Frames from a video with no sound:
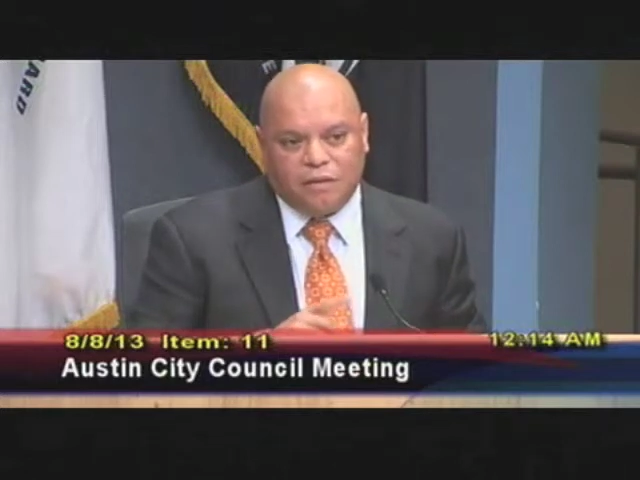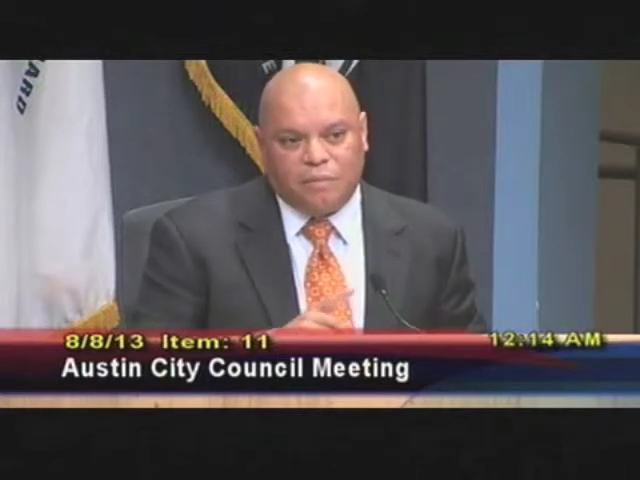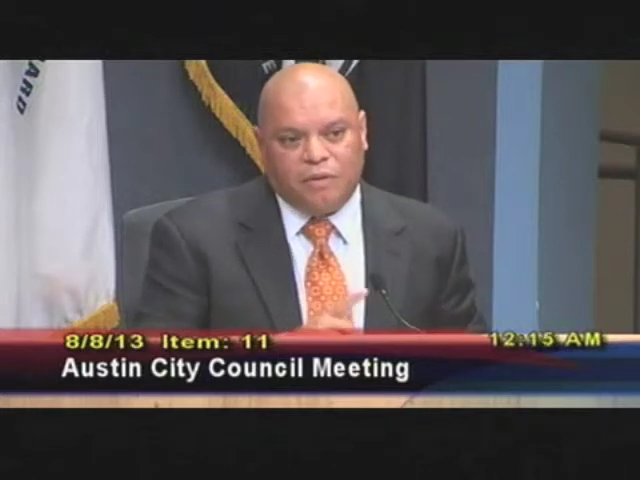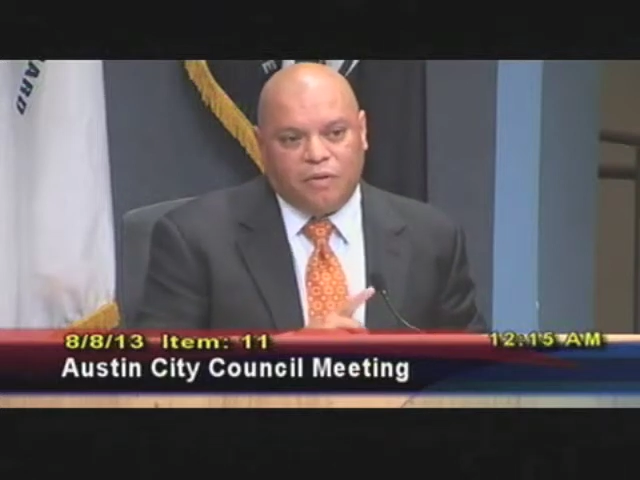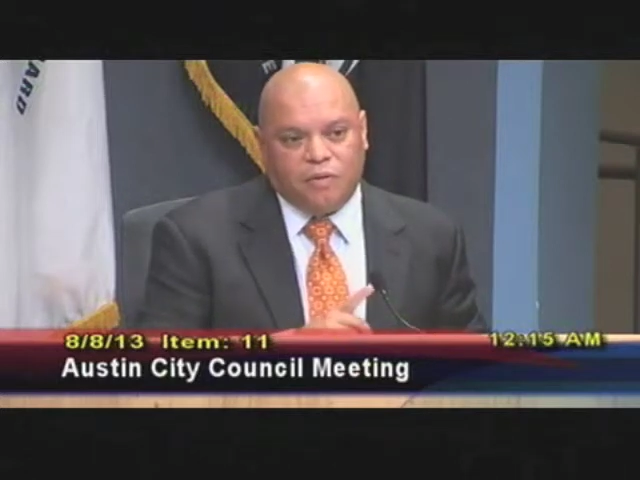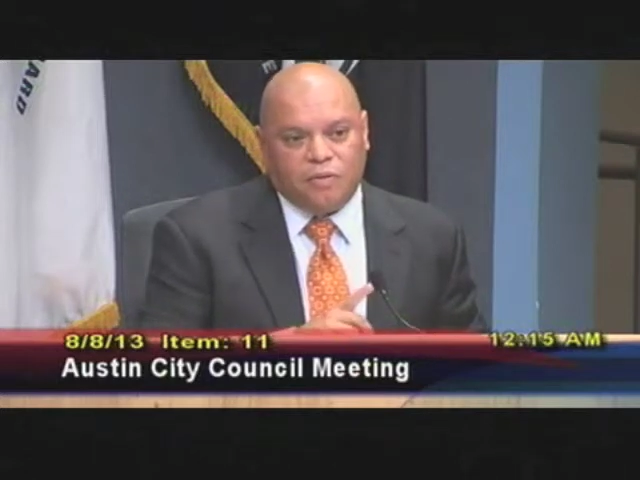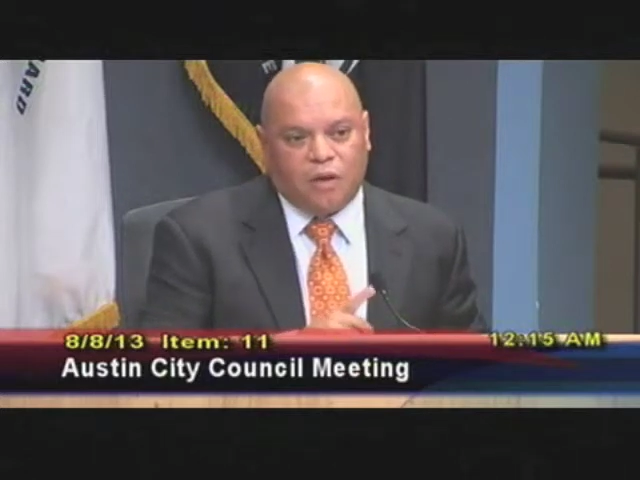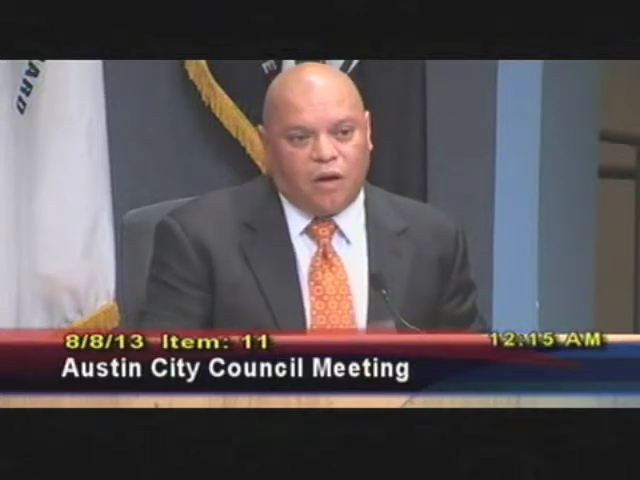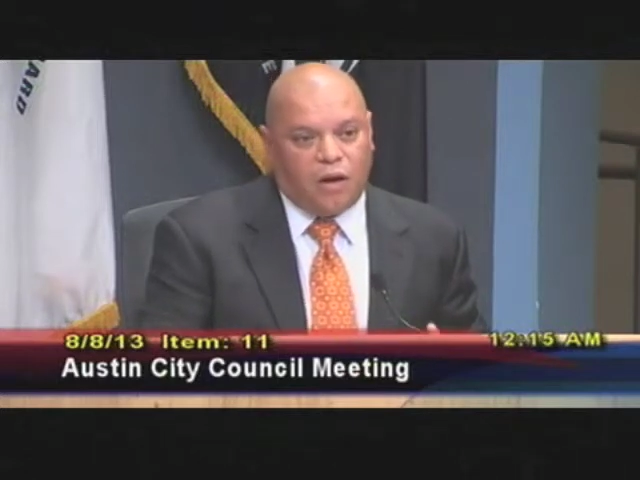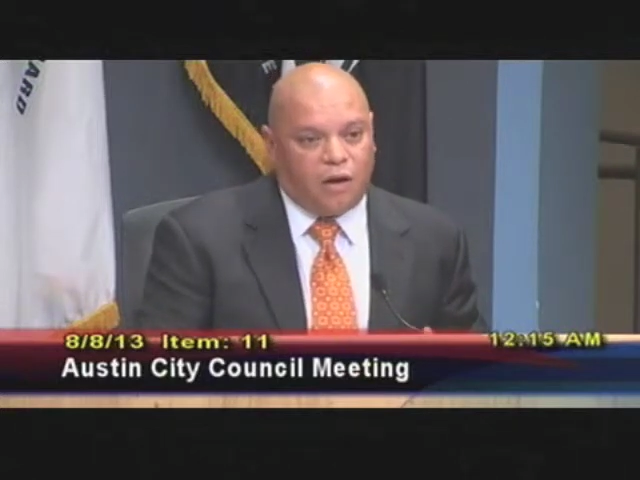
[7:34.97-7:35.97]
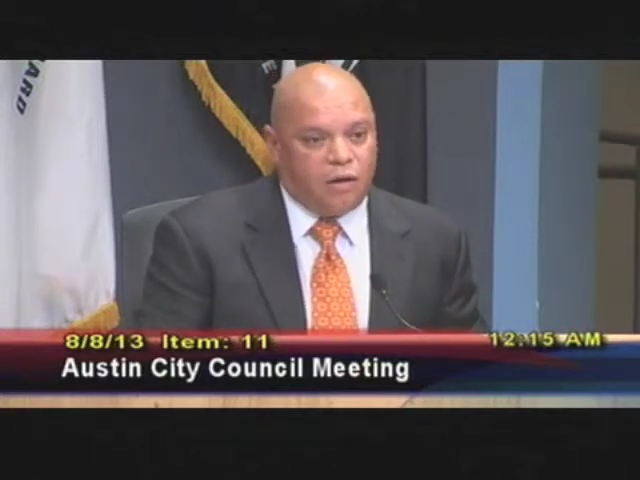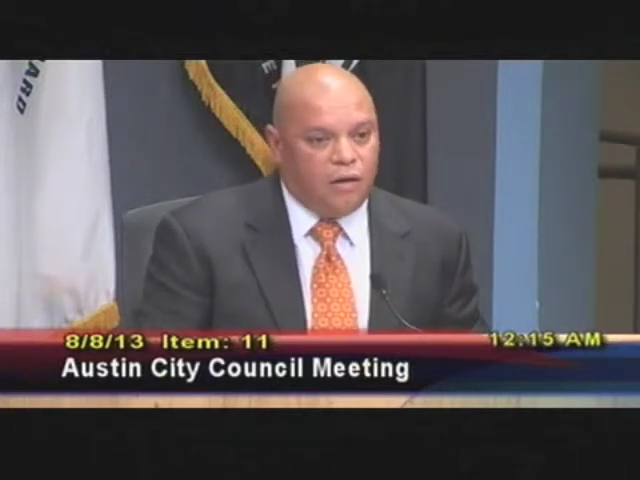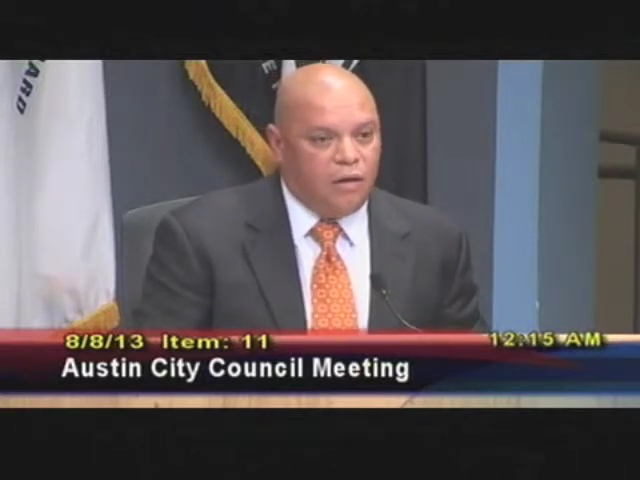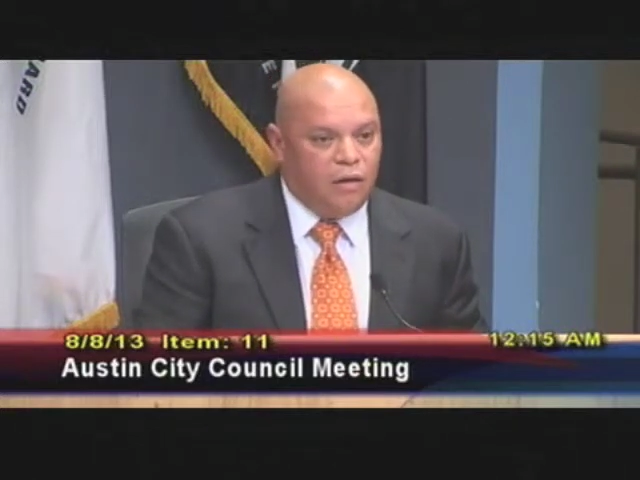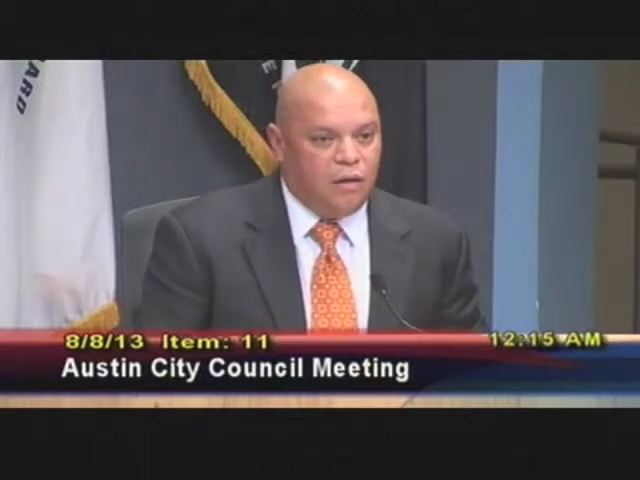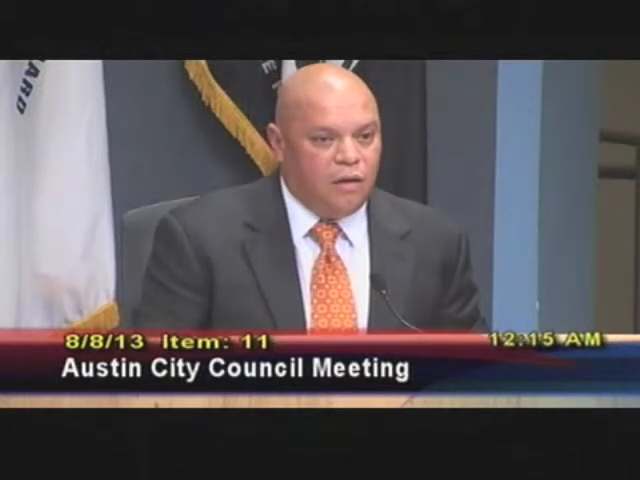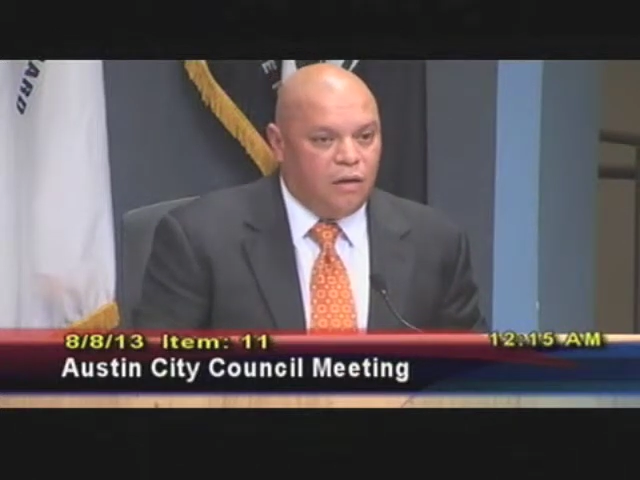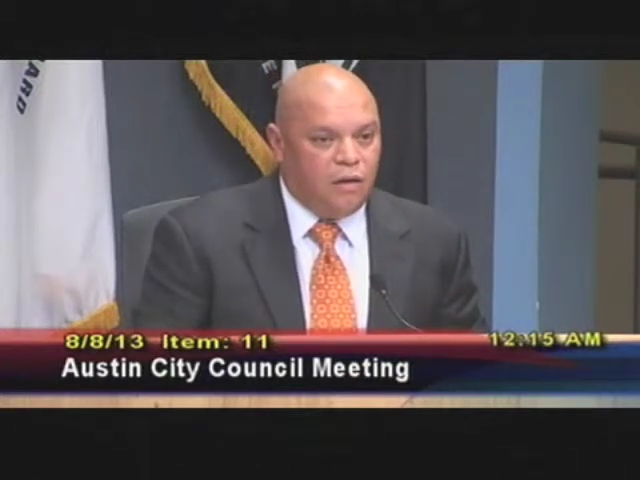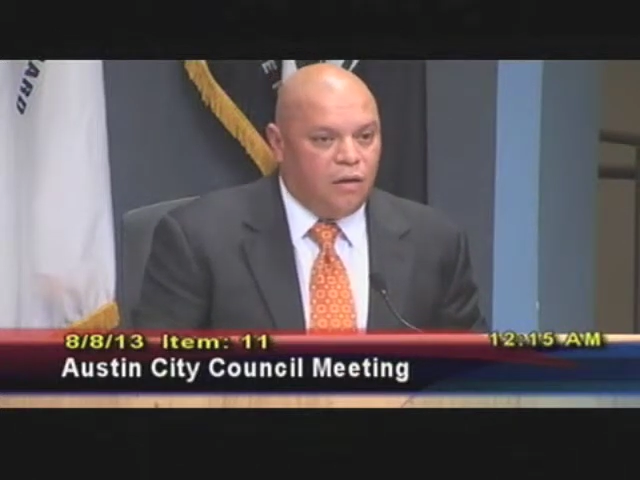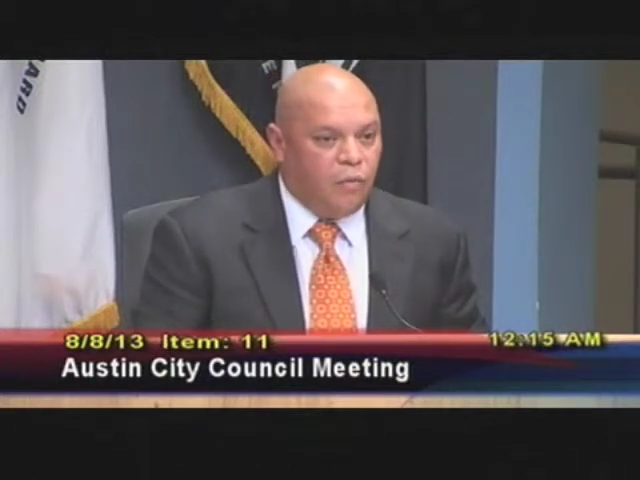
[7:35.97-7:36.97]
Some of those are
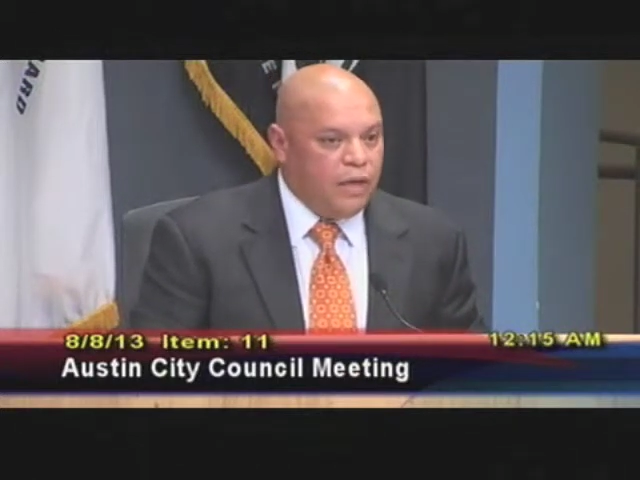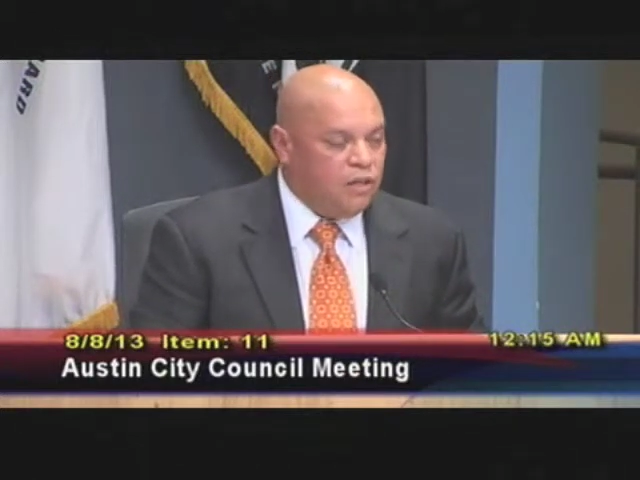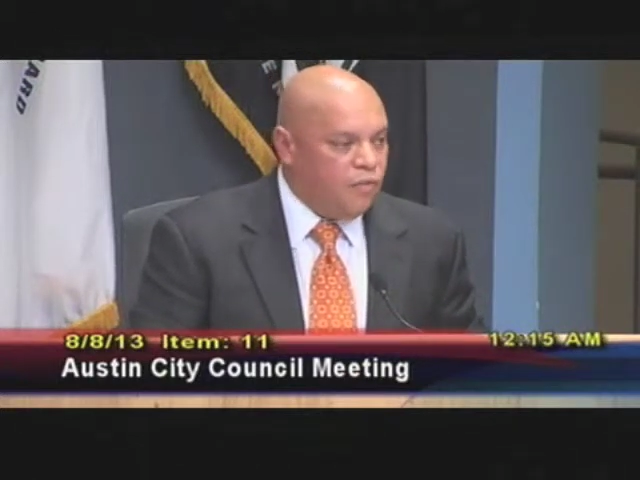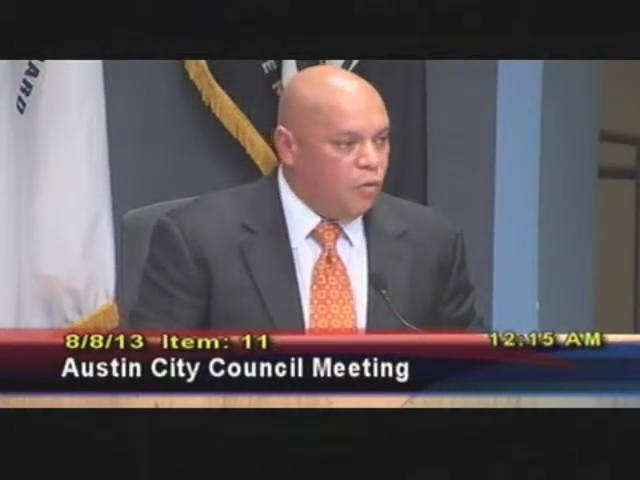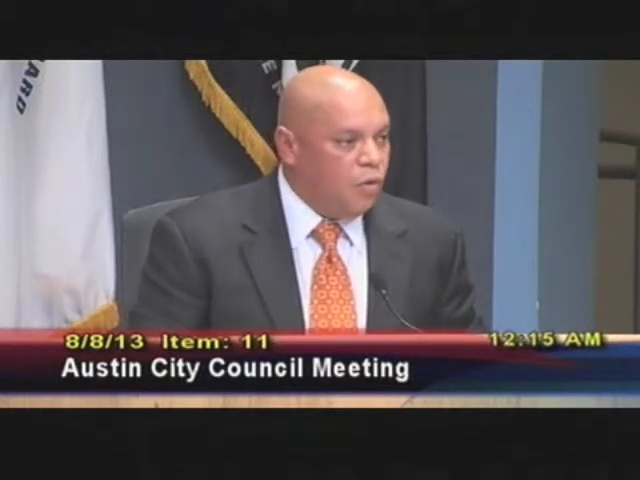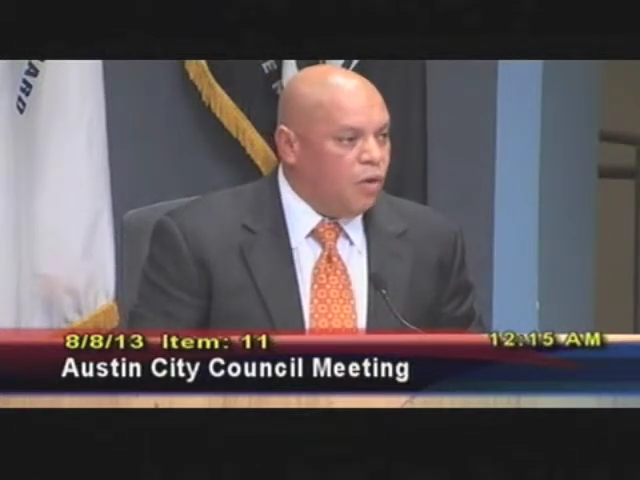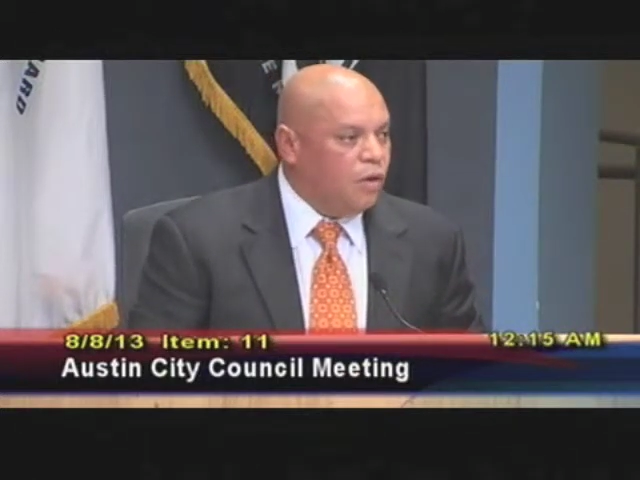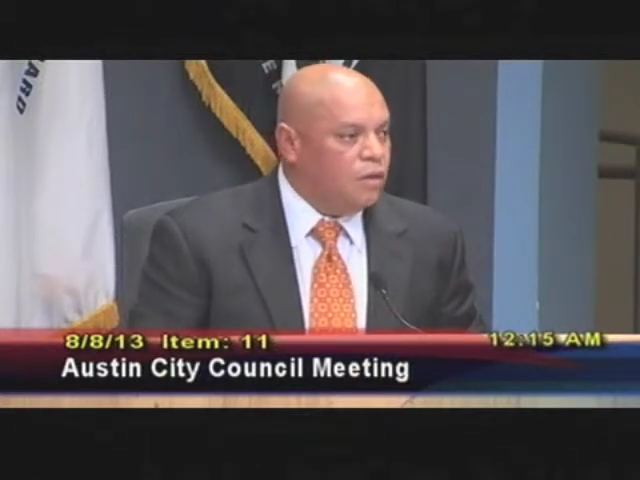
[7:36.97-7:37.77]
a wage floor.